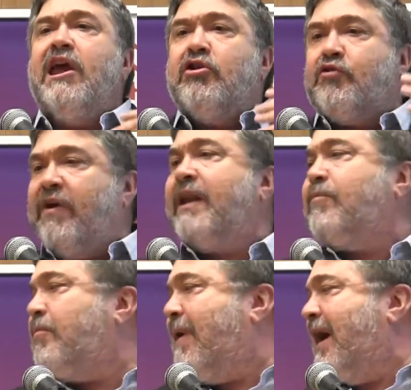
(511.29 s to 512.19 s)

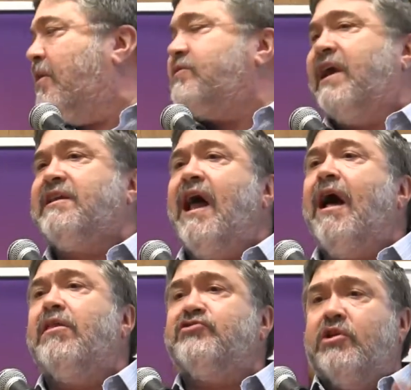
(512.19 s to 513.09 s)
incredible
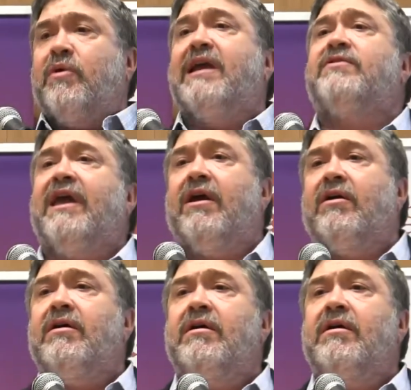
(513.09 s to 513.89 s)
biotechnology right there?